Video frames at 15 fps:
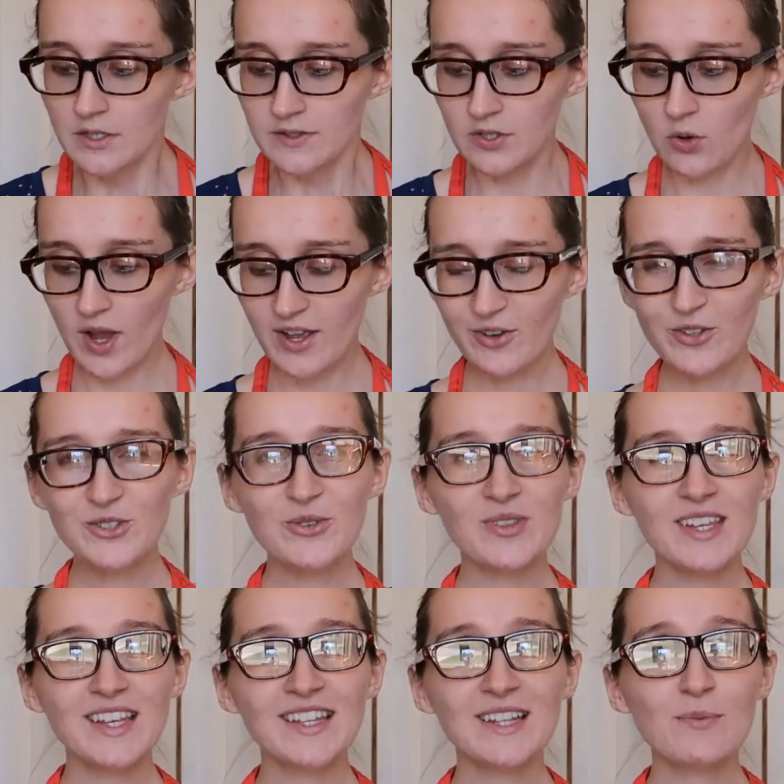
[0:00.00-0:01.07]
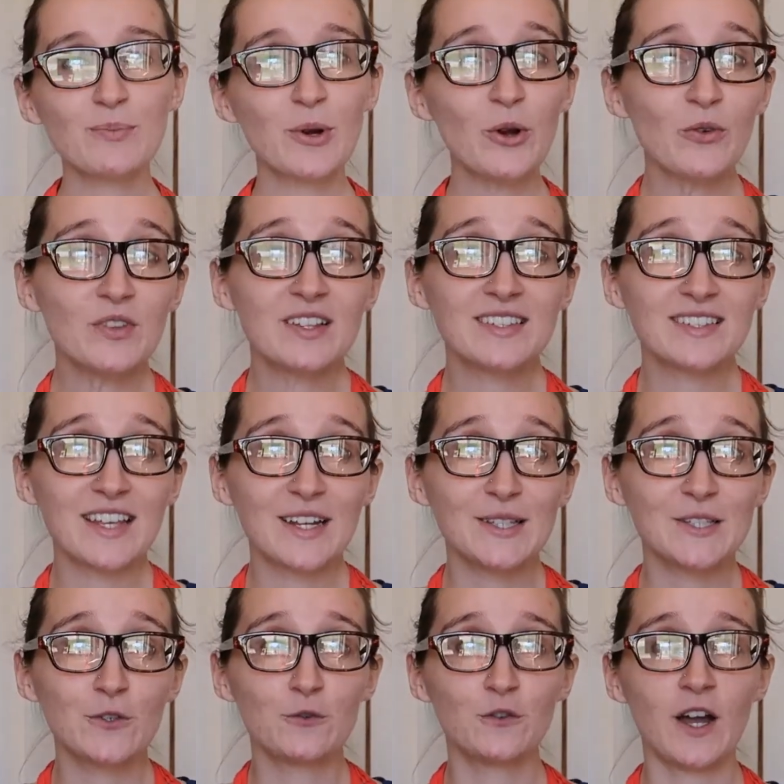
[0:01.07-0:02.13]
So I also think the pro of this is that
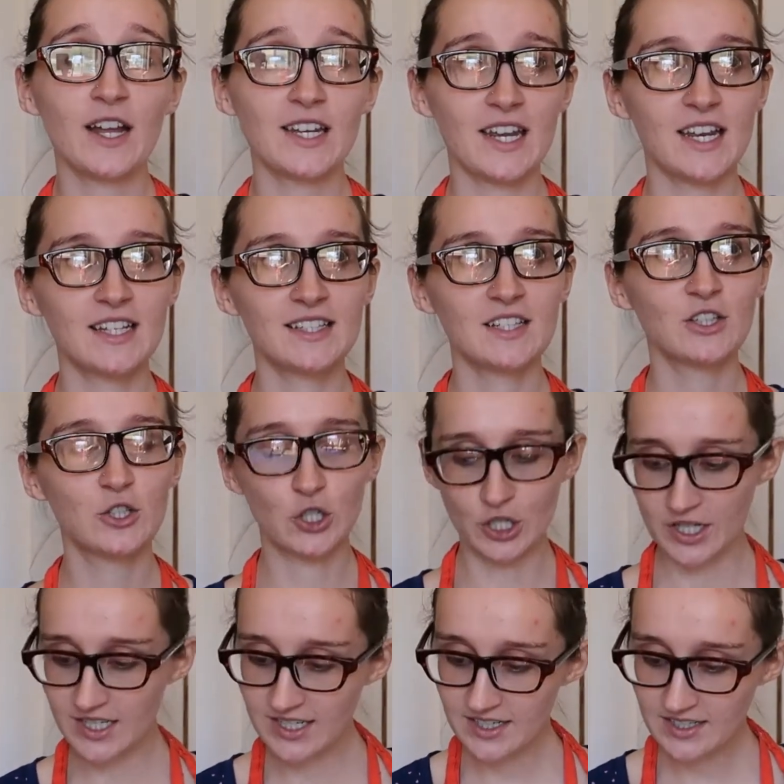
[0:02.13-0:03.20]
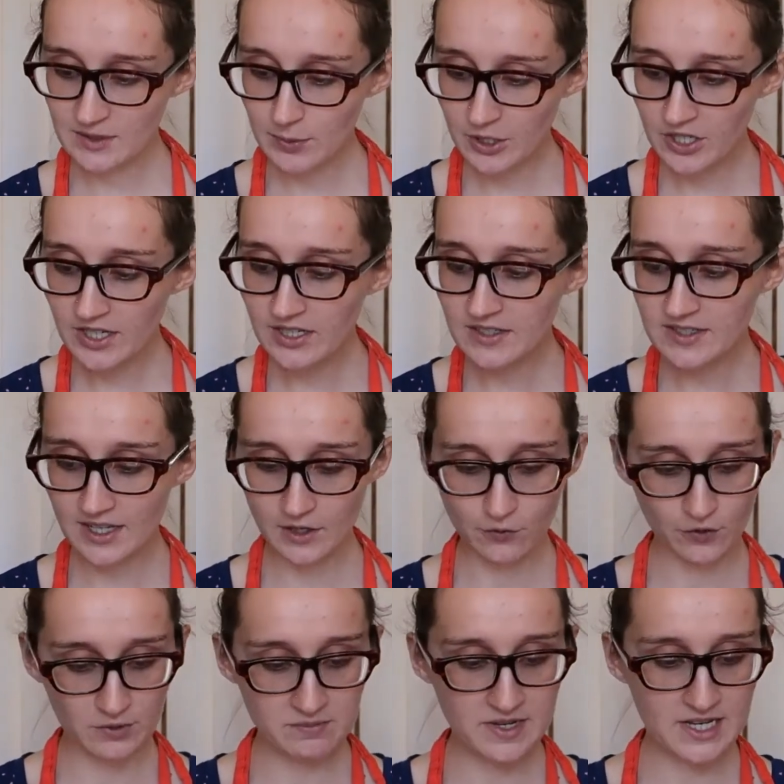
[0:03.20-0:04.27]
it's fun and it's a learning experience. Like
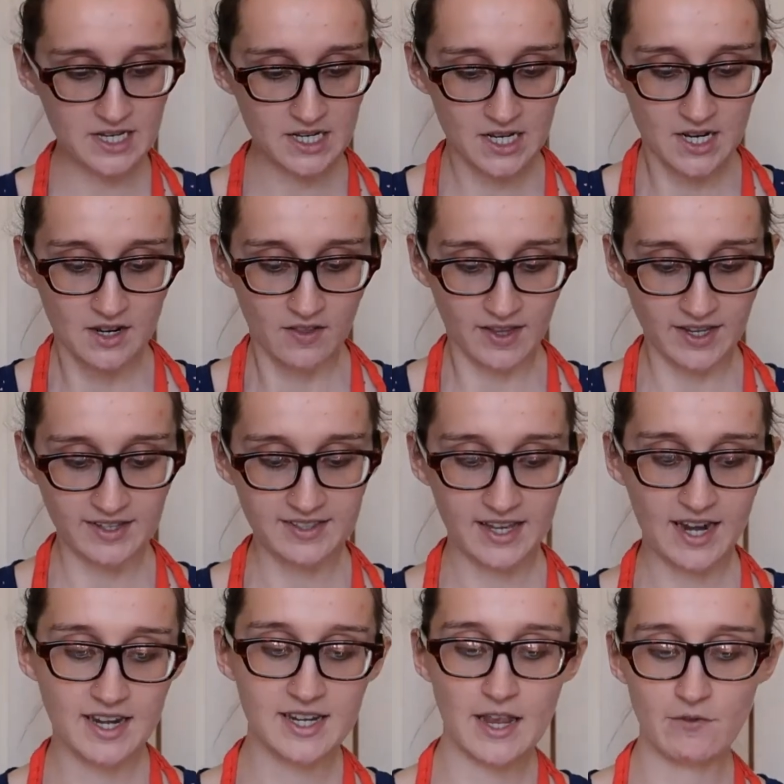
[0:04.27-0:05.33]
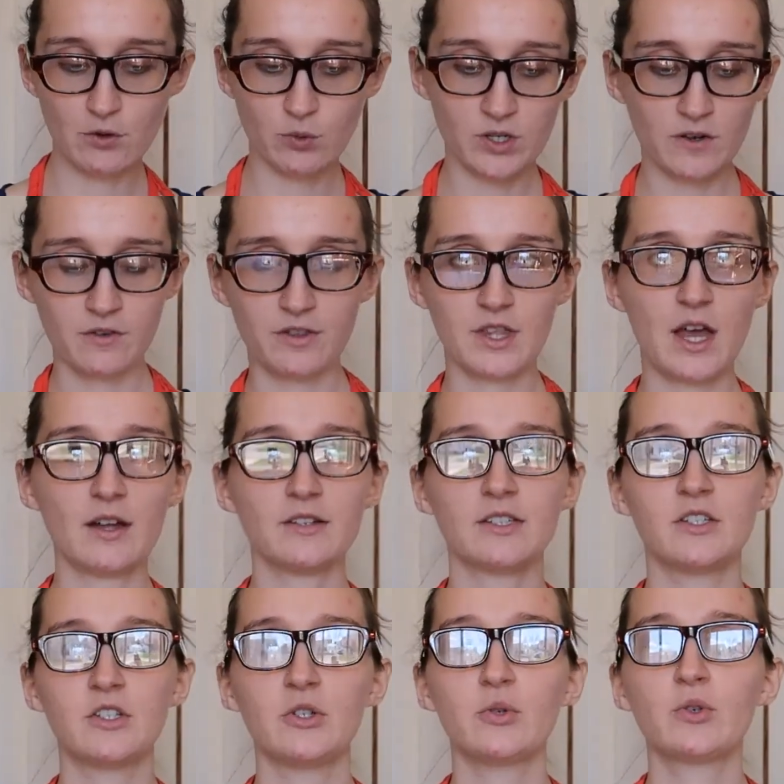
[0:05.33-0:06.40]
for me, like I said, I never would have thought
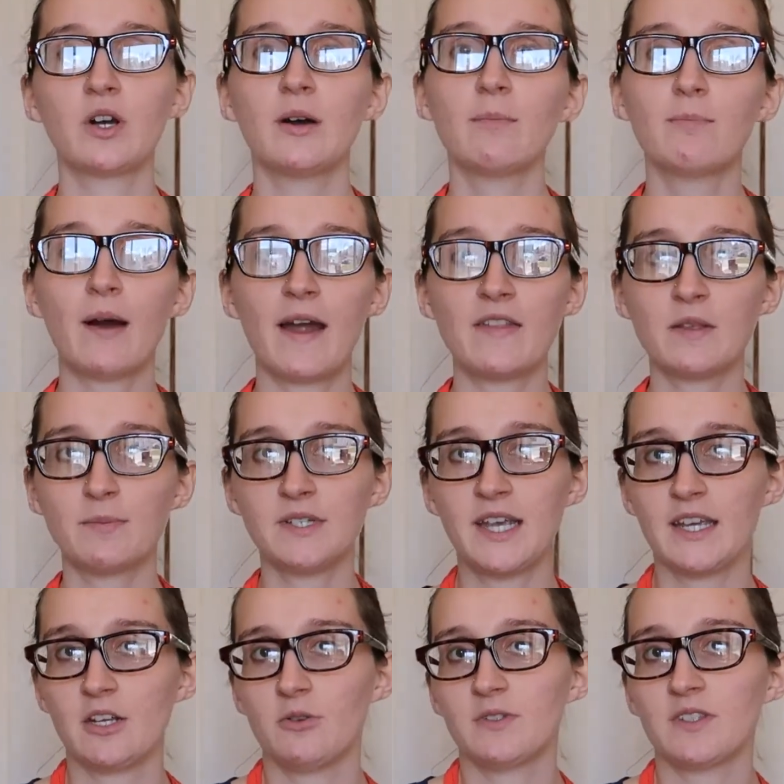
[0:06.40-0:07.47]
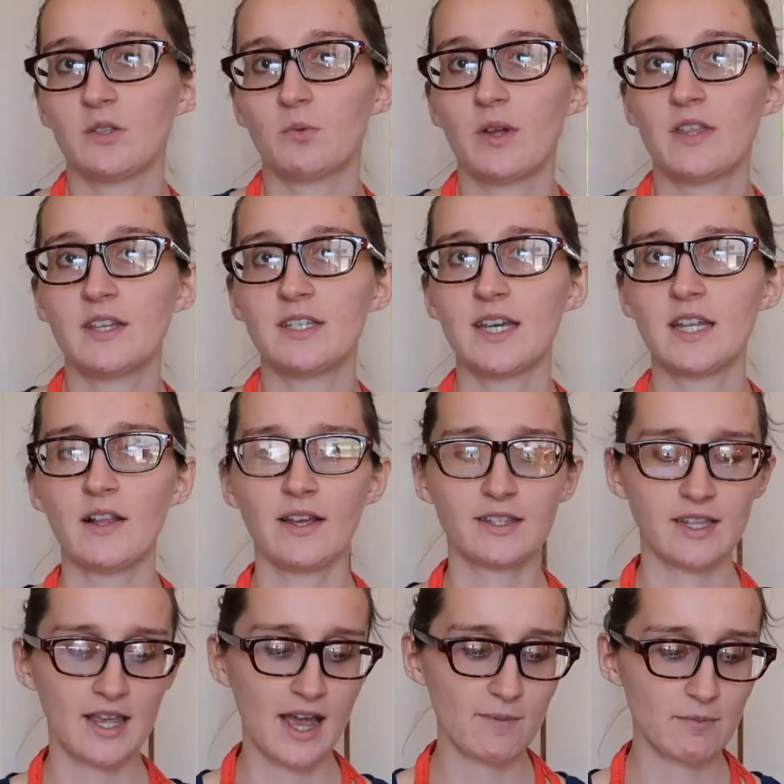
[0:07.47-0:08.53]
to combine the potatoes the way they did. Like
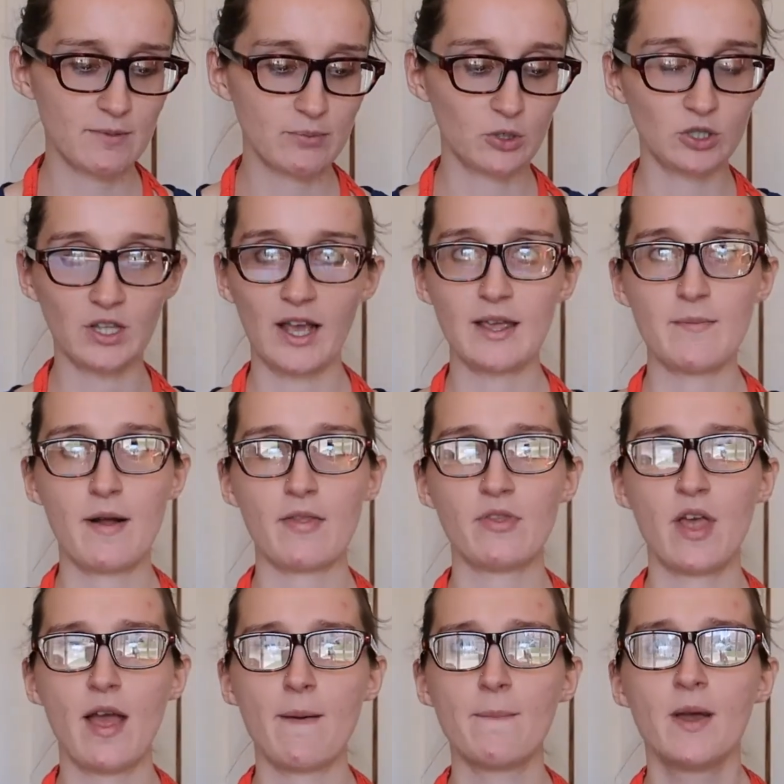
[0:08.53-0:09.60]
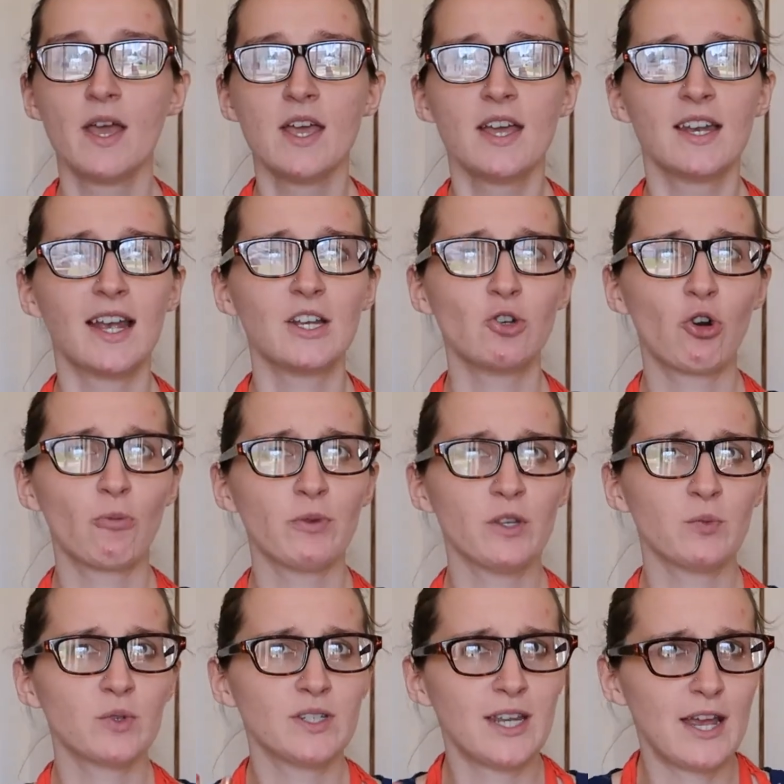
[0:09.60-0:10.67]
they had me put lime on them, and I normally
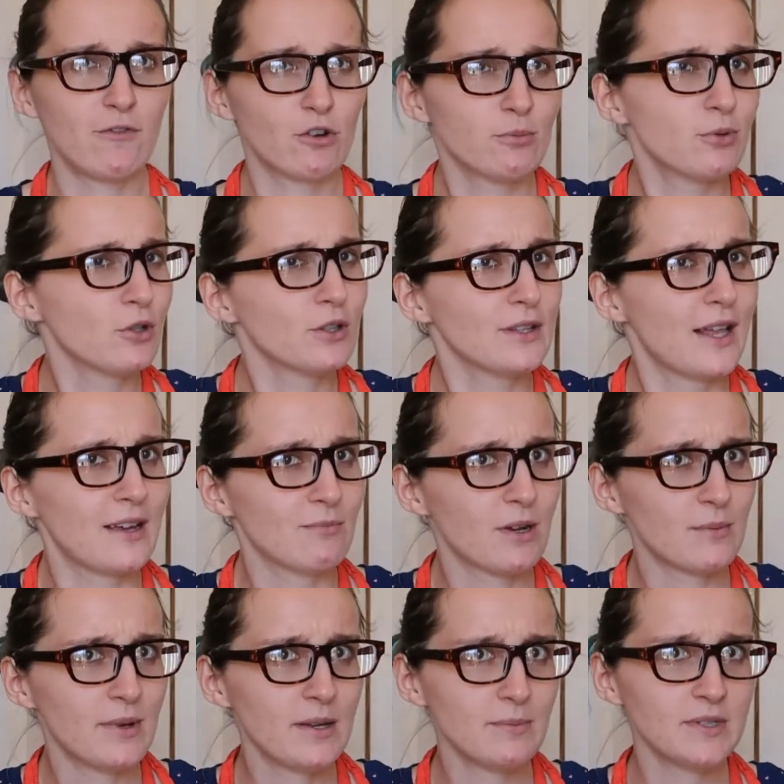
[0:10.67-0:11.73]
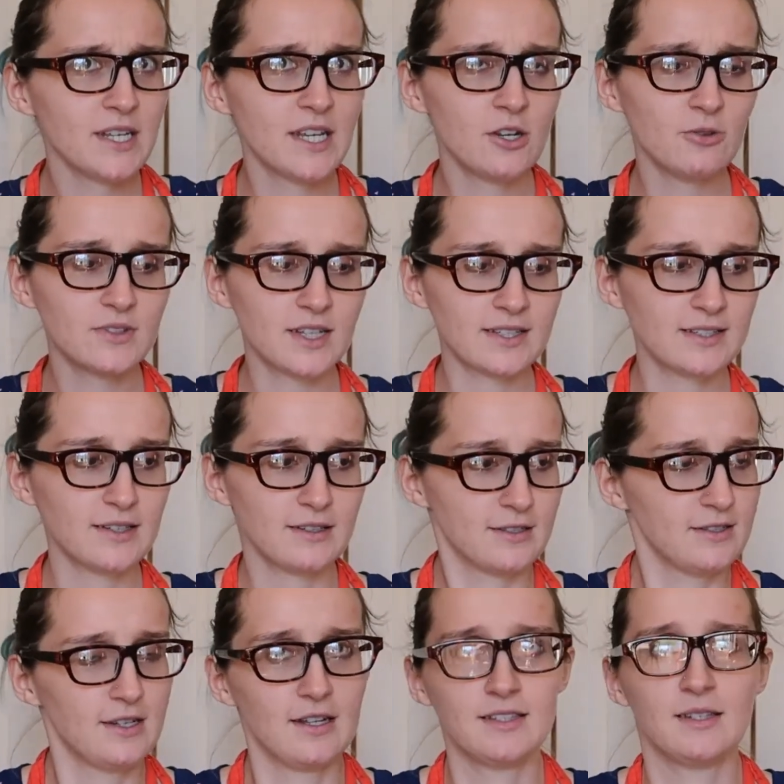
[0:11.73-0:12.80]
would never put lime on my potatoes. That's
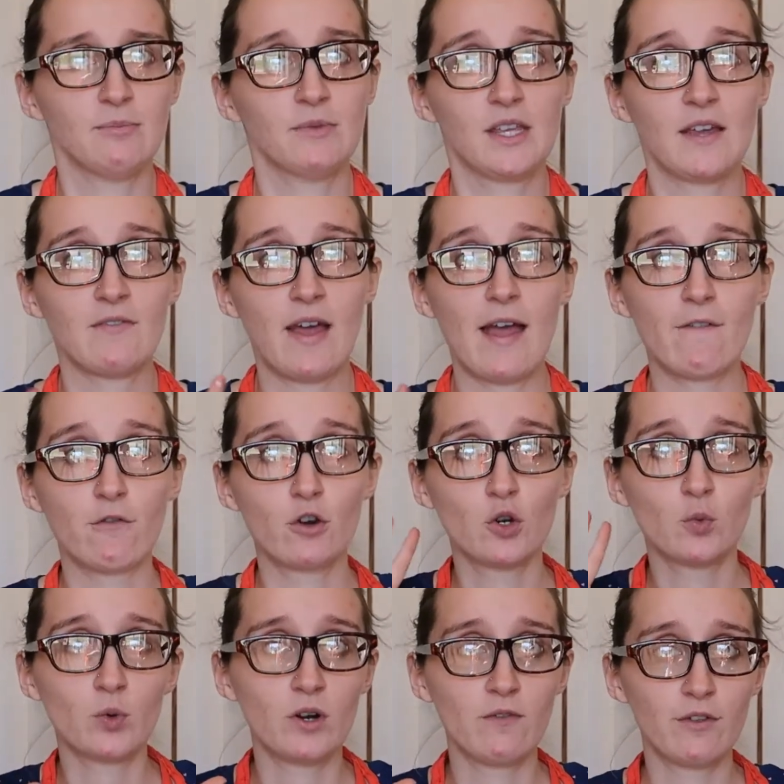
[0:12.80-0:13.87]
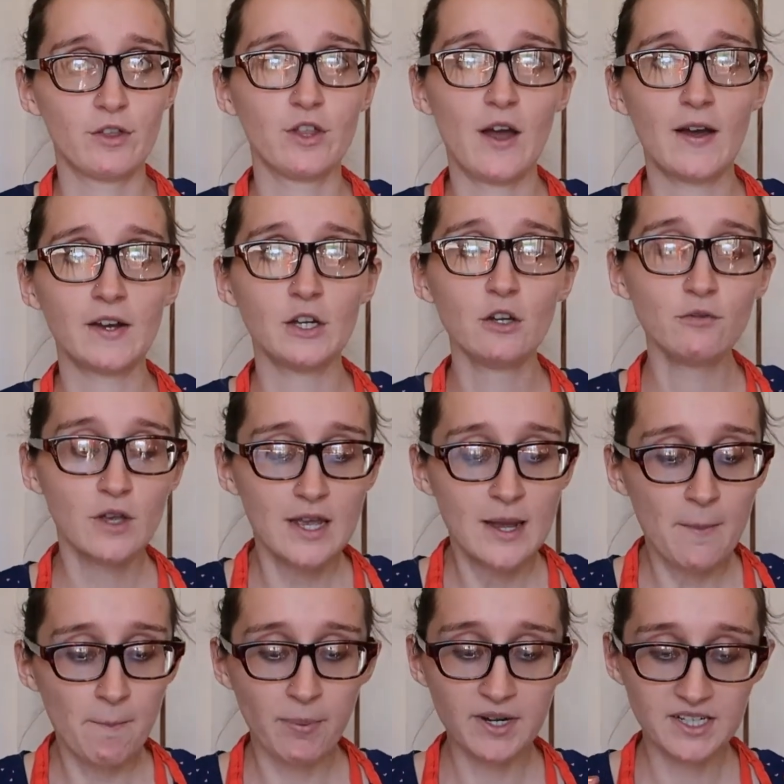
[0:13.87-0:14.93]
like not something I've ever would have thought of,
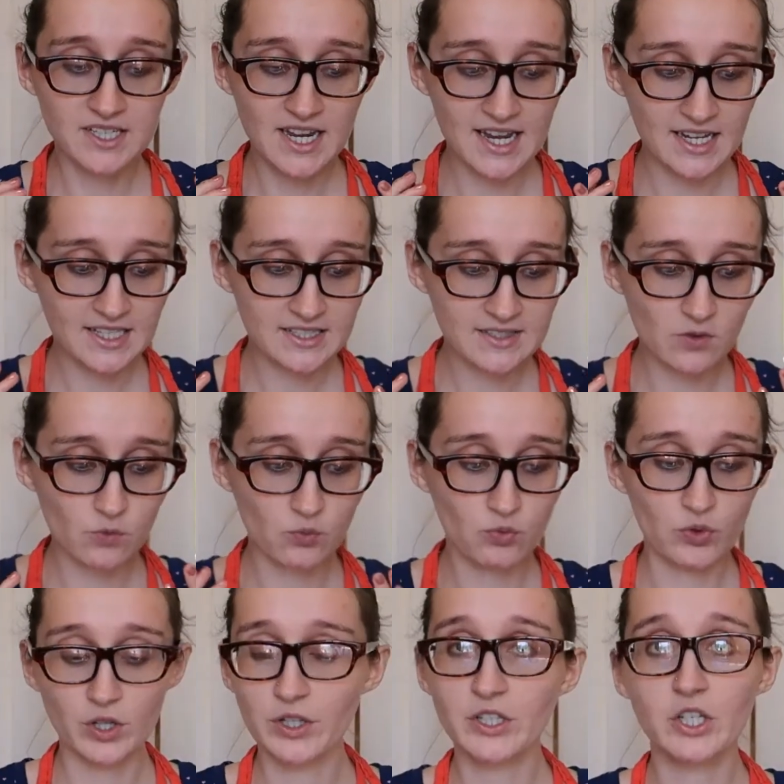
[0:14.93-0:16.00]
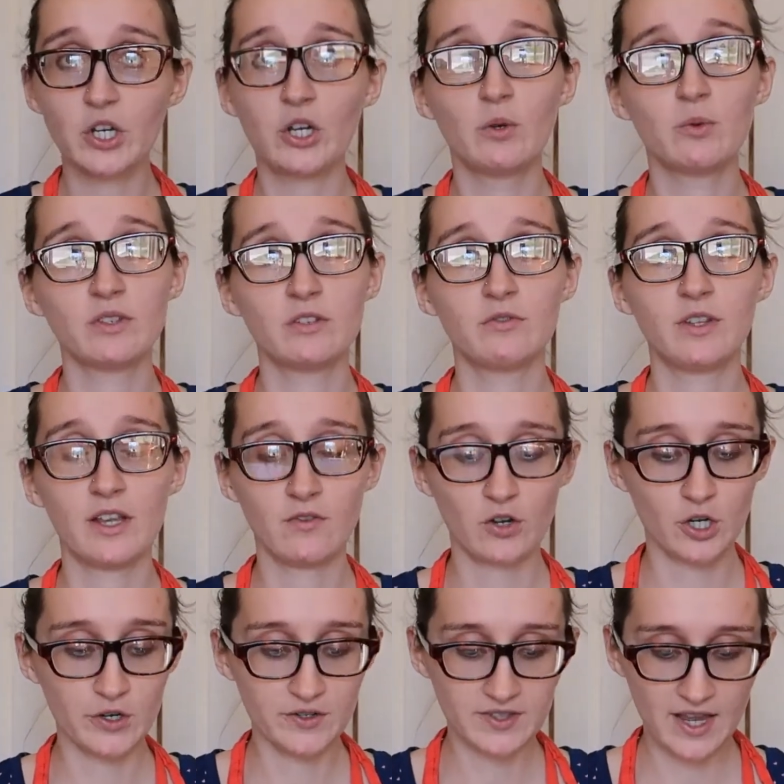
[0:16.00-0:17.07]
but it tastes really good with the
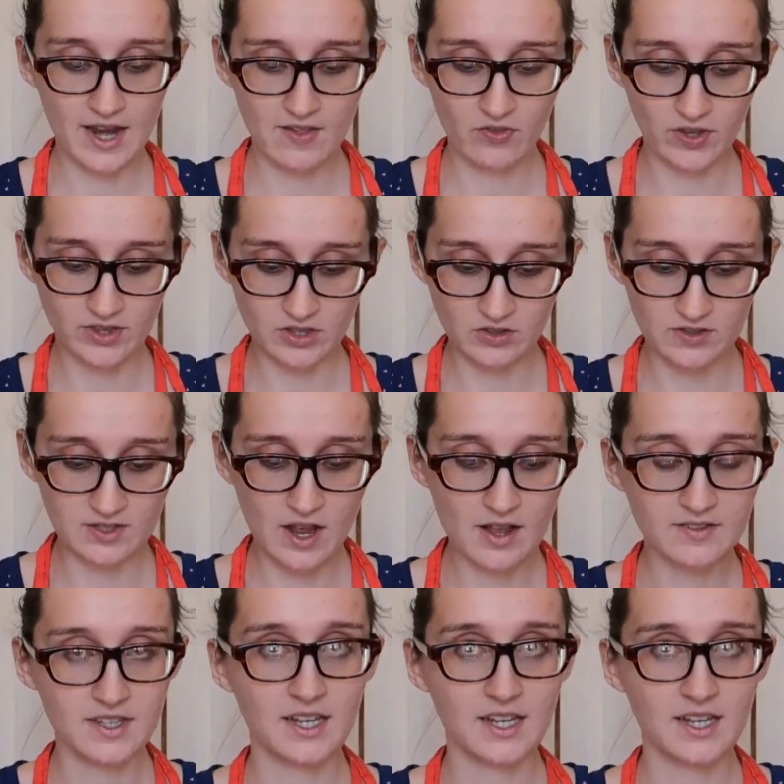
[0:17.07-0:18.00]
flavors and like the sauce.